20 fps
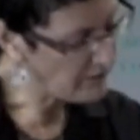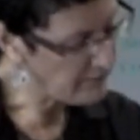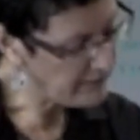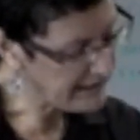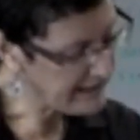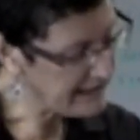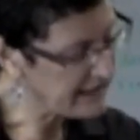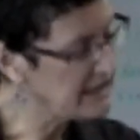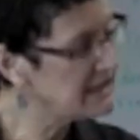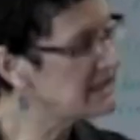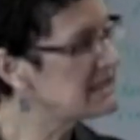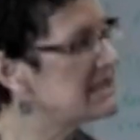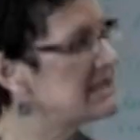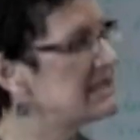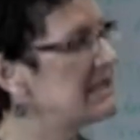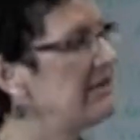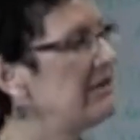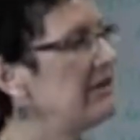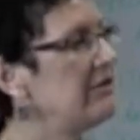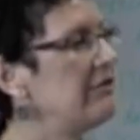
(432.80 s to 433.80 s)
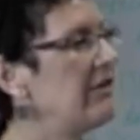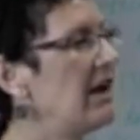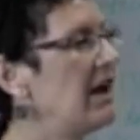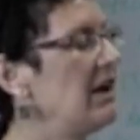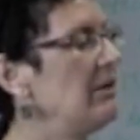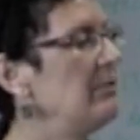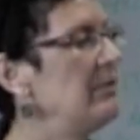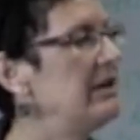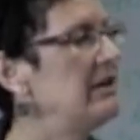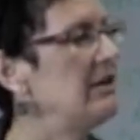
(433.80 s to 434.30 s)
we're beginning to see the
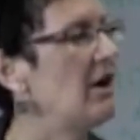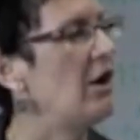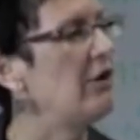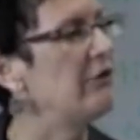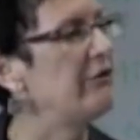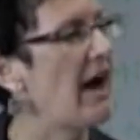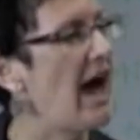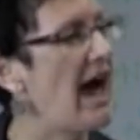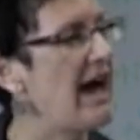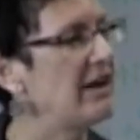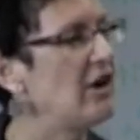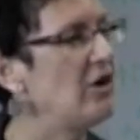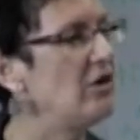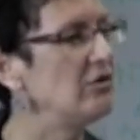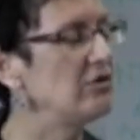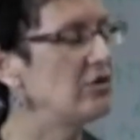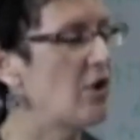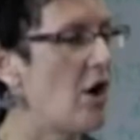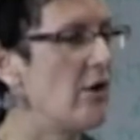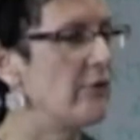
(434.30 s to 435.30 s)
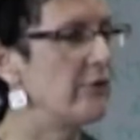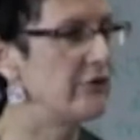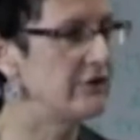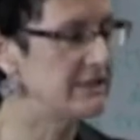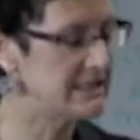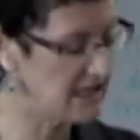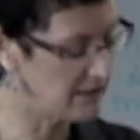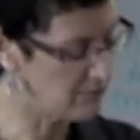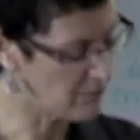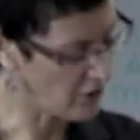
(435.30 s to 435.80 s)
development of adult
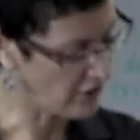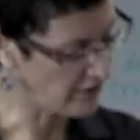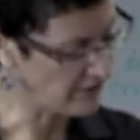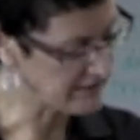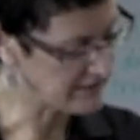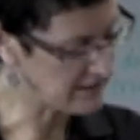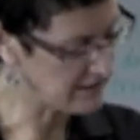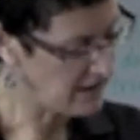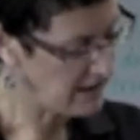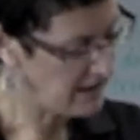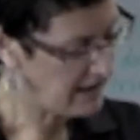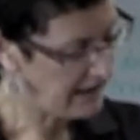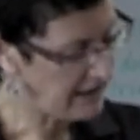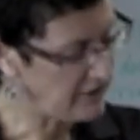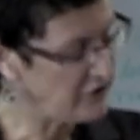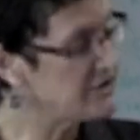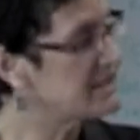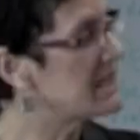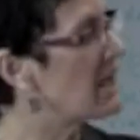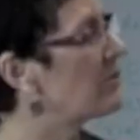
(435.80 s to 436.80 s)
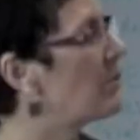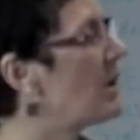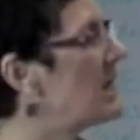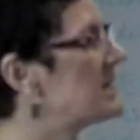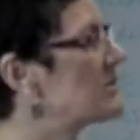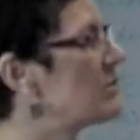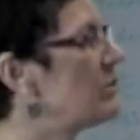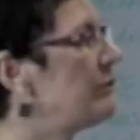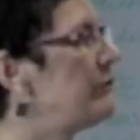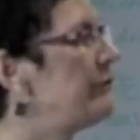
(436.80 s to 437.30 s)
conferencing models in New South
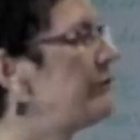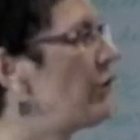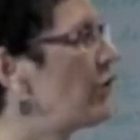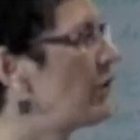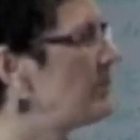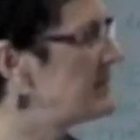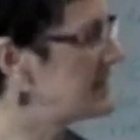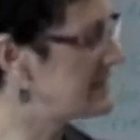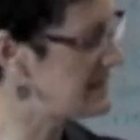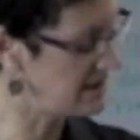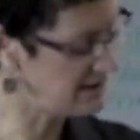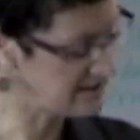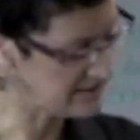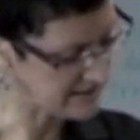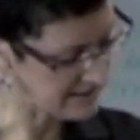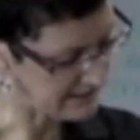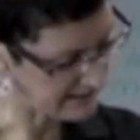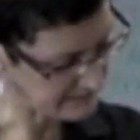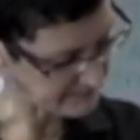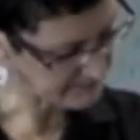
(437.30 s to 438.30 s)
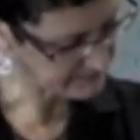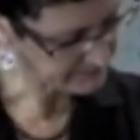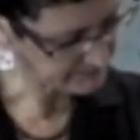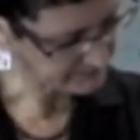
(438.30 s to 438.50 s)
Wales called forum sentencing.